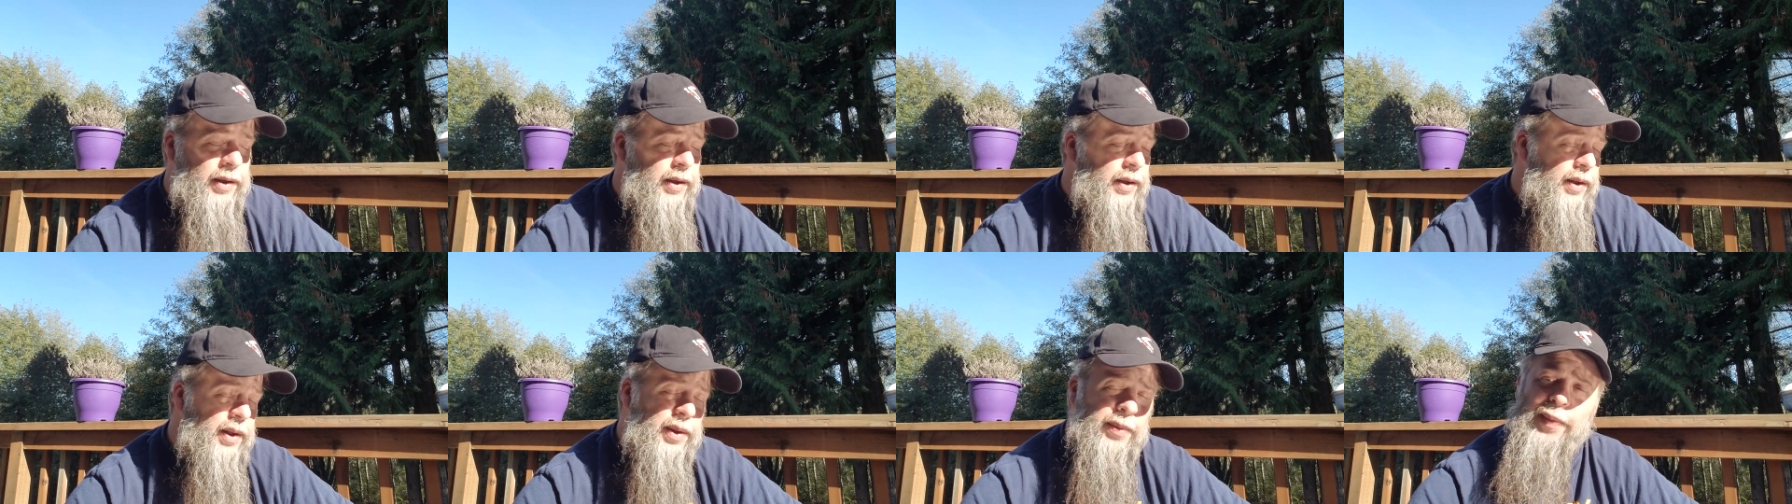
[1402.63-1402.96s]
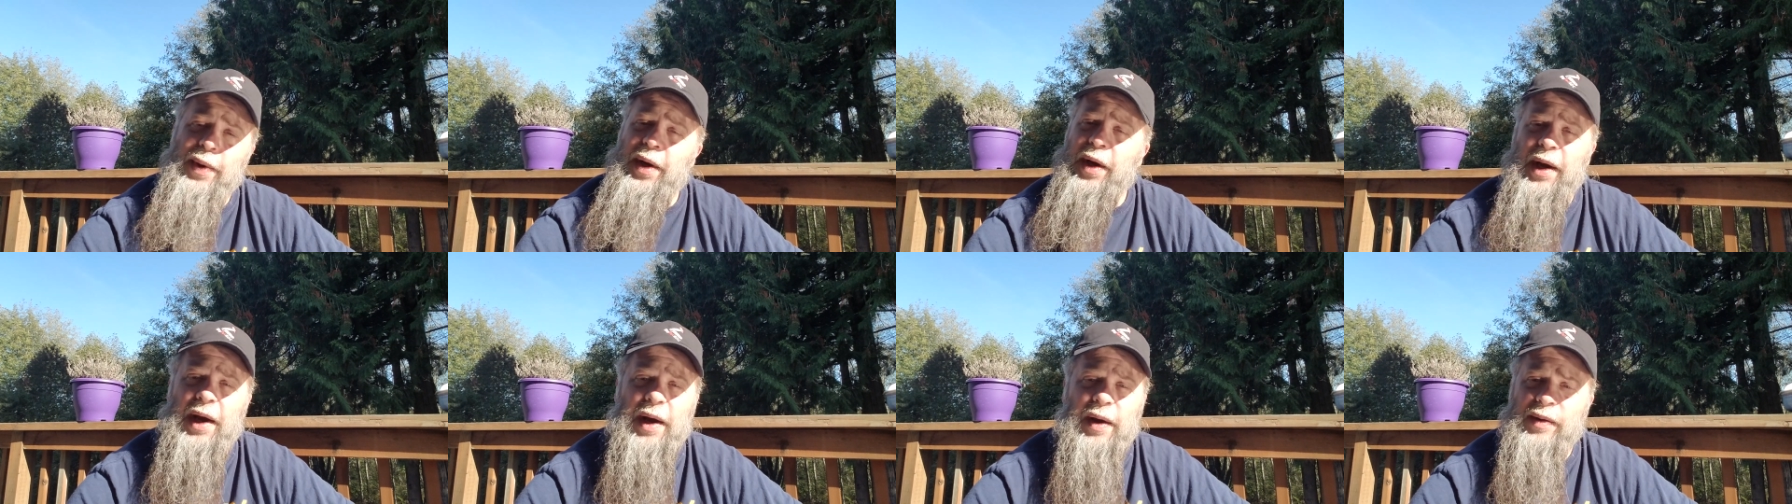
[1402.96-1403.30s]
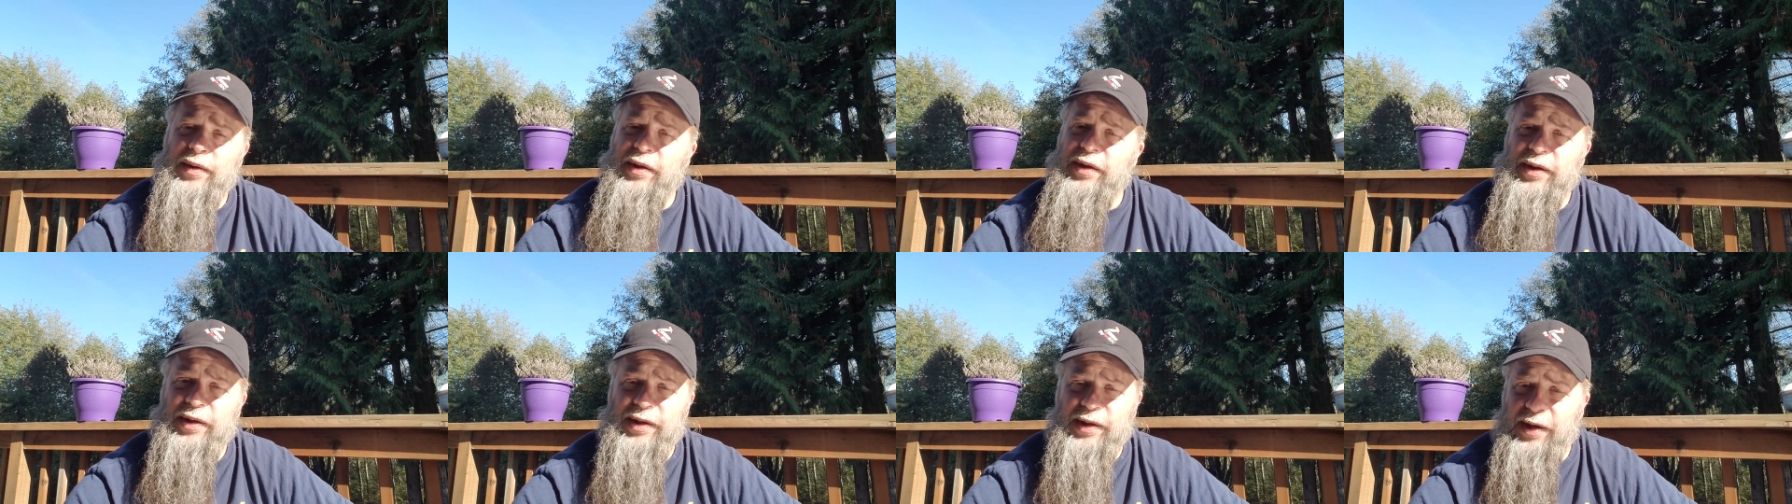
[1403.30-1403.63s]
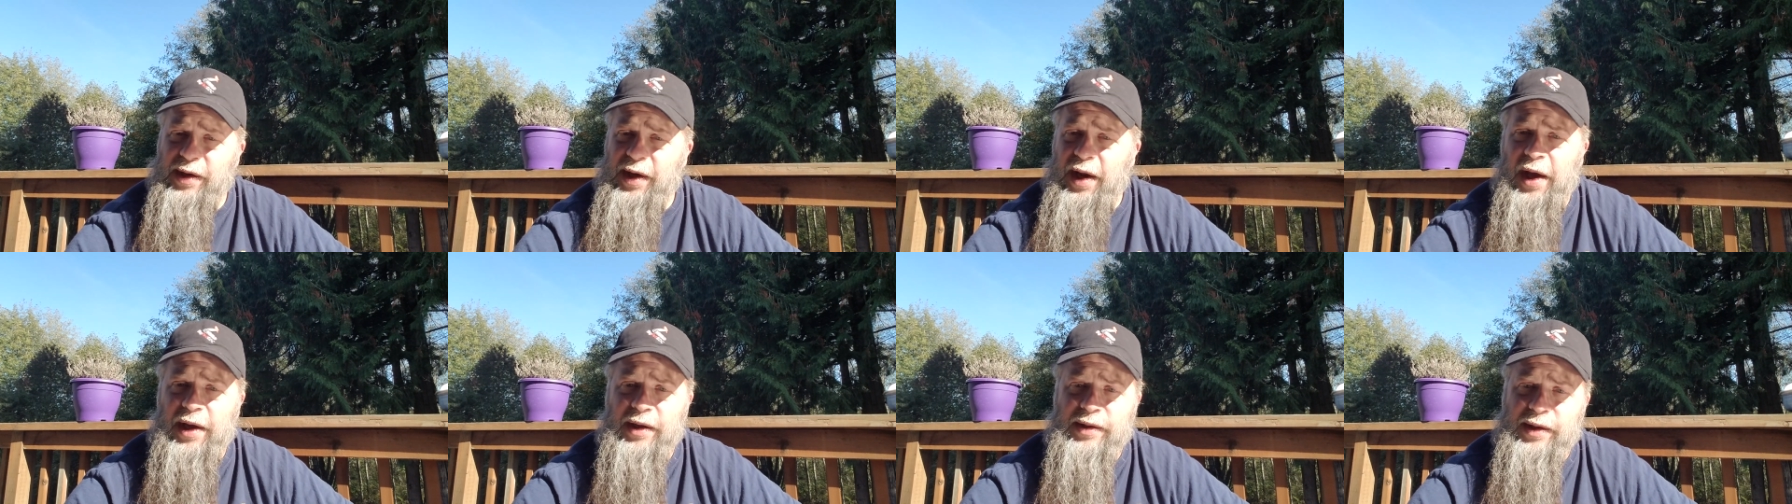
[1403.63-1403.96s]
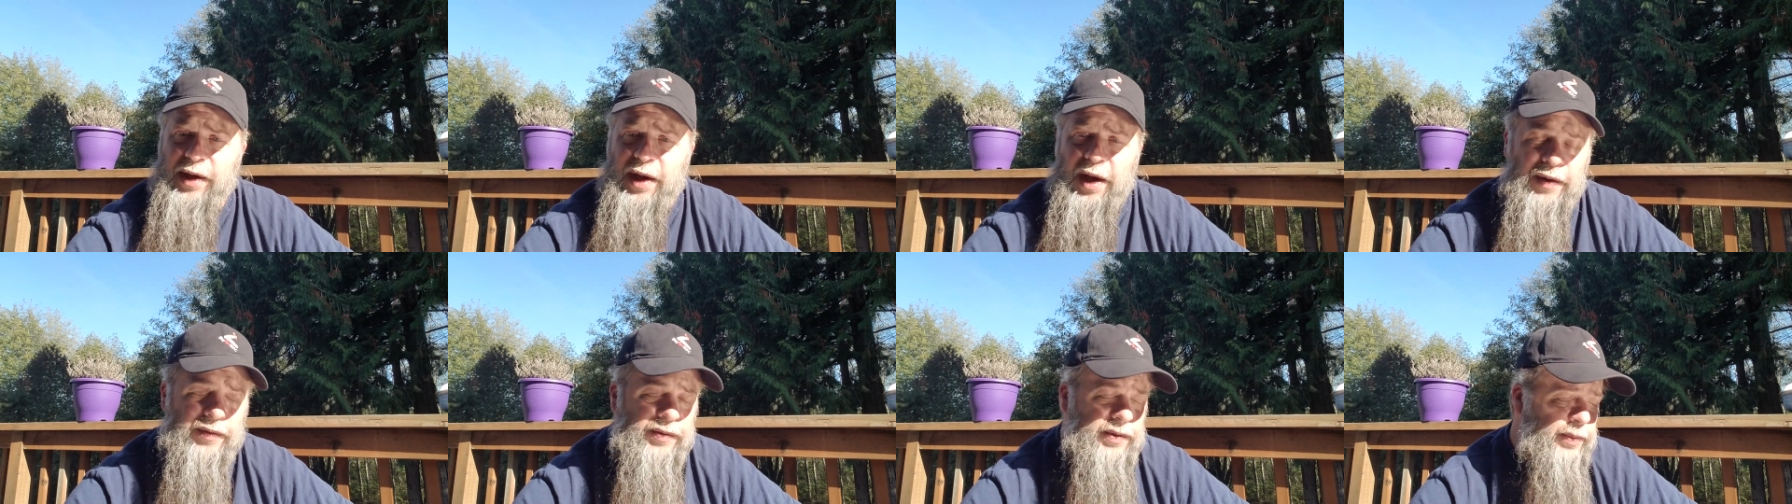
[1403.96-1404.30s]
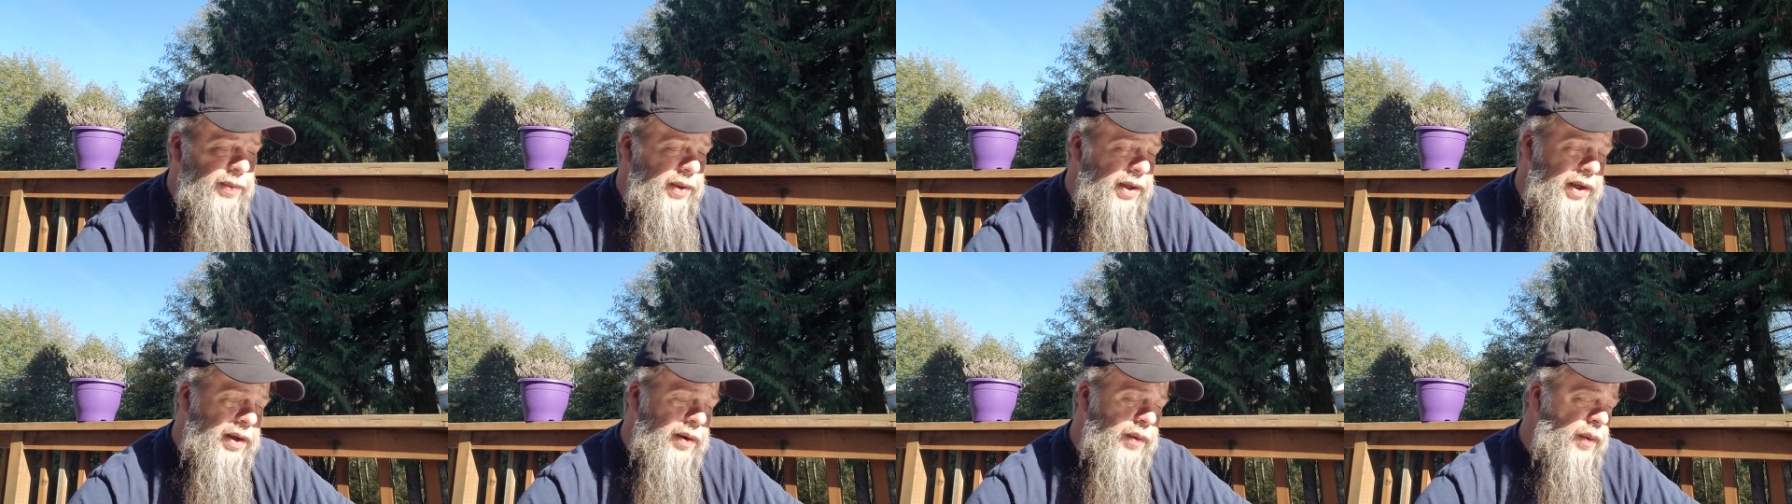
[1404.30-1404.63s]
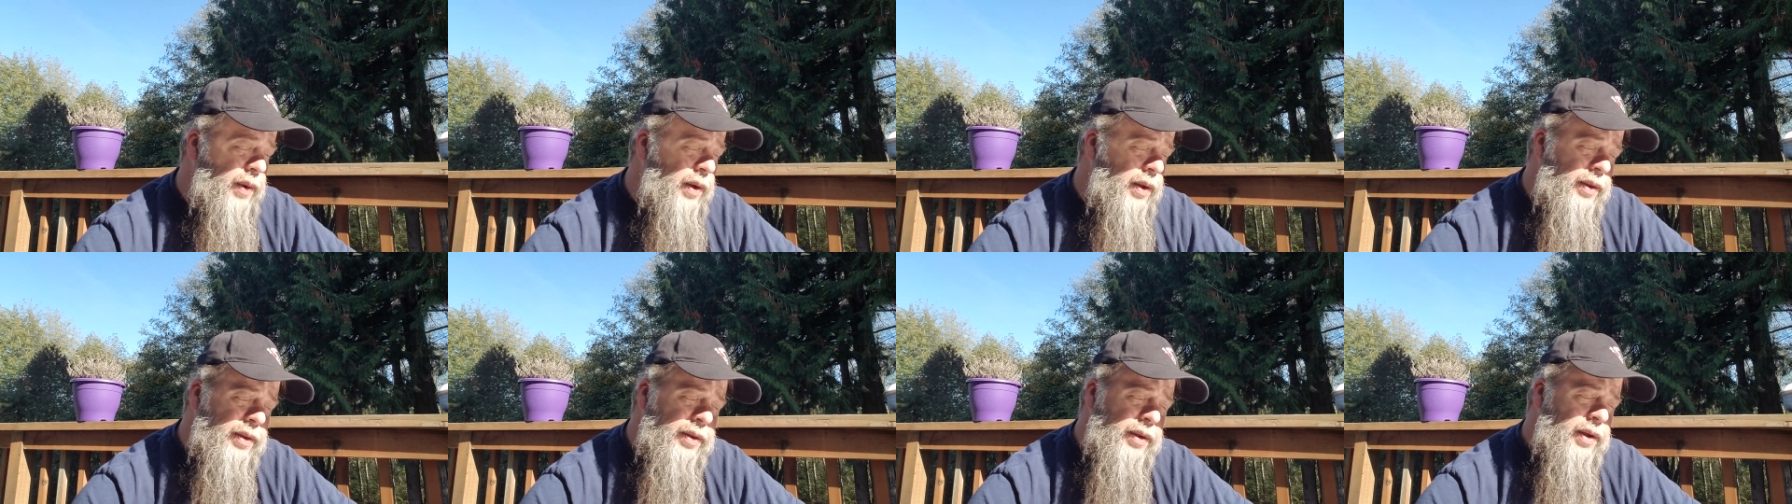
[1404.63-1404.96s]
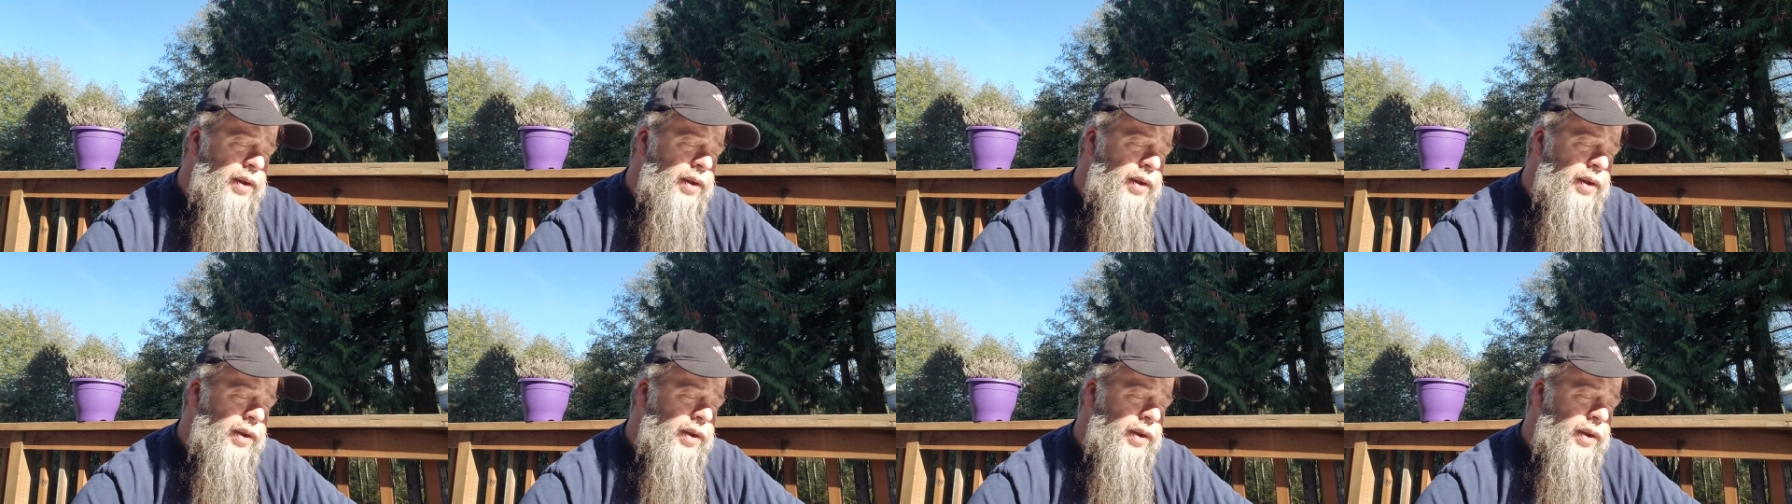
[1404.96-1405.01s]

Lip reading: The Bug Out's just a nice knife to begin with.